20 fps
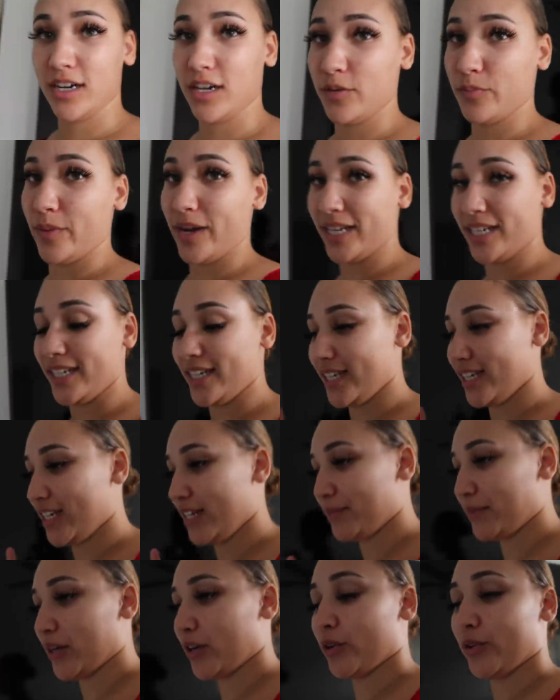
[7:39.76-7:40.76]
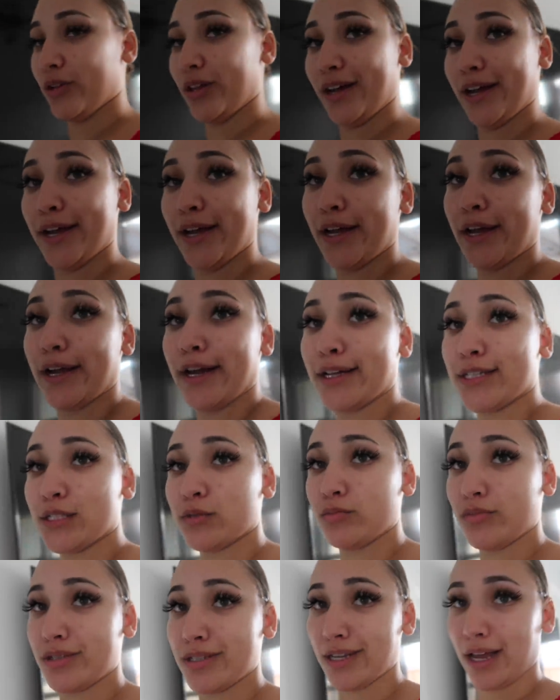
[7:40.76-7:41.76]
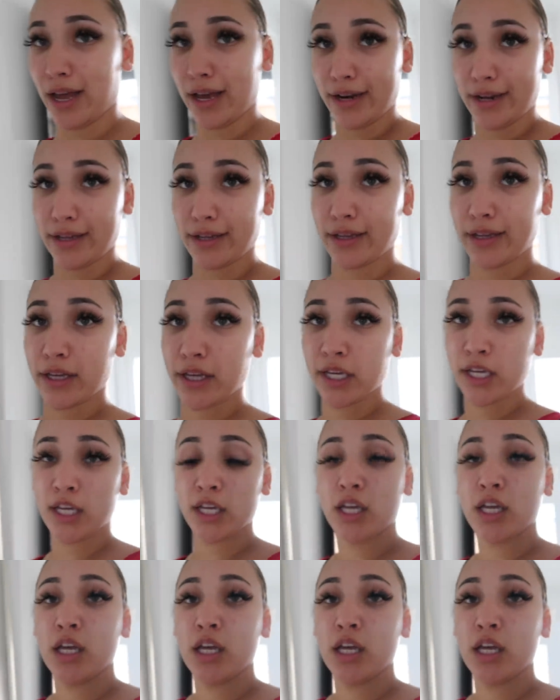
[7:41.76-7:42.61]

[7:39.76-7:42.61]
Um, I did, I'm not gonna lie, I got some Sonic.